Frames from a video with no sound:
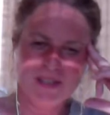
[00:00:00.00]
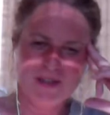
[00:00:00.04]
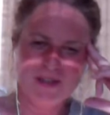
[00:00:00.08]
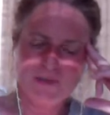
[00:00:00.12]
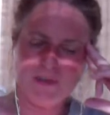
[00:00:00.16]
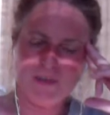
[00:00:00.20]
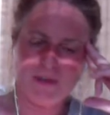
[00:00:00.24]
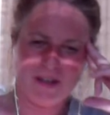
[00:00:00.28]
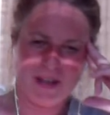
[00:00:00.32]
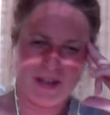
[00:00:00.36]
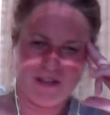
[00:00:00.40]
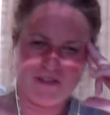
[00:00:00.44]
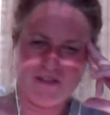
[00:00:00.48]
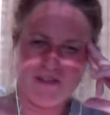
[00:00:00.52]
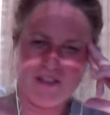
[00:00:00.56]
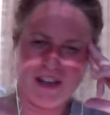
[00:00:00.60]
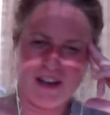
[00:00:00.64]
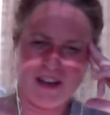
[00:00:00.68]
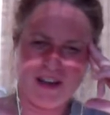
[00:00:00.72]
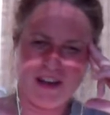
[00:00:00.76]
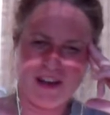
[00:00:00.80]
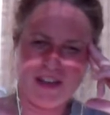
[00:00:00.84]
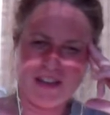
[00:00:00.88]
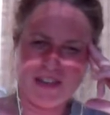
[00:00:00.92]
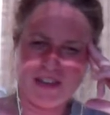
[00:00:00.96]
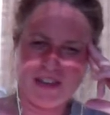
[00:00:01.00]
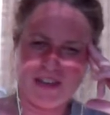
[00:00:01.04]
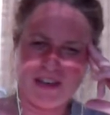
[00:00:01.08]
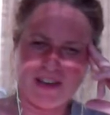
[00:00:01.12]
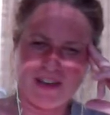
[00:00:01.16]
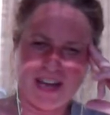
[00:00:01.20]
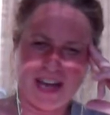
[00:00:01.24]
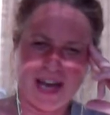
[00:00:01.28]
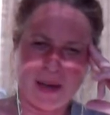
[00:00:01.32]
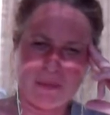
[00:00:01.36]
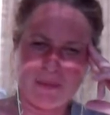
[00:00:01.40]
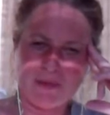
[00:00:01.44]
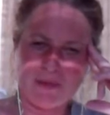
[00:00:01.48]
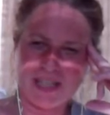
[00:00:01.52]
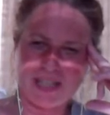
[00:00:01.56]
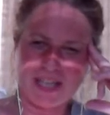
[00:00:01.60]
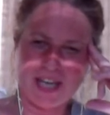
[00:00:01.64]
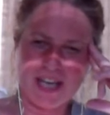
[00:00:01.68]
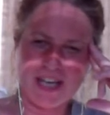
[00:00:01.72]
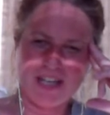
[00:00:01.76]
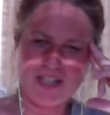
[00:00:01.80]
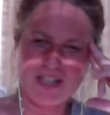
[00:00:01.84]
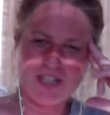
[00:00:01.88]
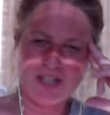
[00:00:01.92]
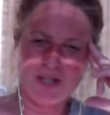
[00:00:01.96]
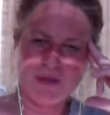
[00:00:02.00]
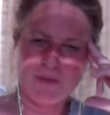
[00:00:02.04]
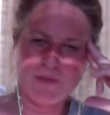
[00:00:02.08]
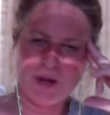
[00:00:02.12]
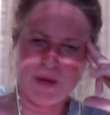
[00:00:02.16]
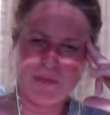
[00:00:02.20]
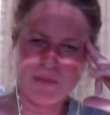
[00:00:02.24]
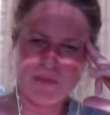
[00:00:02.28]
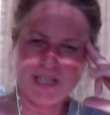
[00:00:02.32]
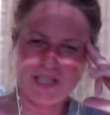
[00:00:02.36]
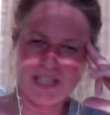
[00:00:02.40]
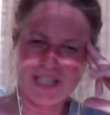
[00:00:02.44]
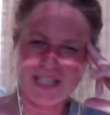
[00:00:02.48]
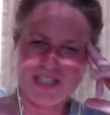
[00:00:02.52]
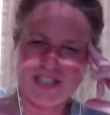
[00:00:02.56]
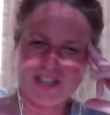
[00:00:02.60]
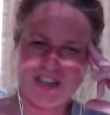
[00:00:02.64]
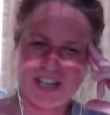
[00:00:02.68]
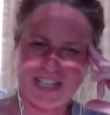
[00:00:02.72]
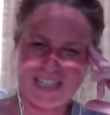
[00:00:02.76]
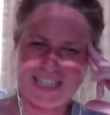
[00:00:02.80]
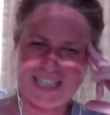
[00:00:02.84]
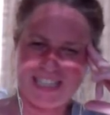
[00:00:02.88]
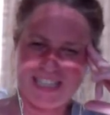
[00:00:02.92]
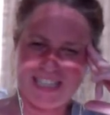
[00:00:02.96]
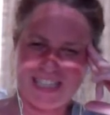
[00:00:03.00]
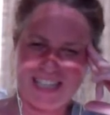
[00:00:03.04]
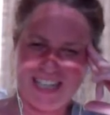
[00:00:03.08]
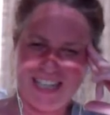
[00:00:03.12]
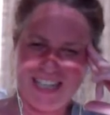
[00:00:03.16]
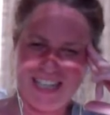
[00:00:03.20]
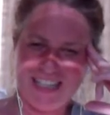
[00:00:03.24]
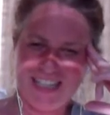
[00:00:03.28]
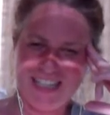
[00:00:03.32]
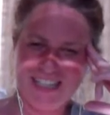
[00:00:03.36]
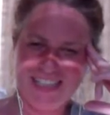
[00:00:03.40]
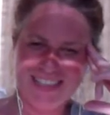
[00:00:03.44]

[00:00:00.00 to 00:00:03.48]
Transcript: whatever other application one was interested in.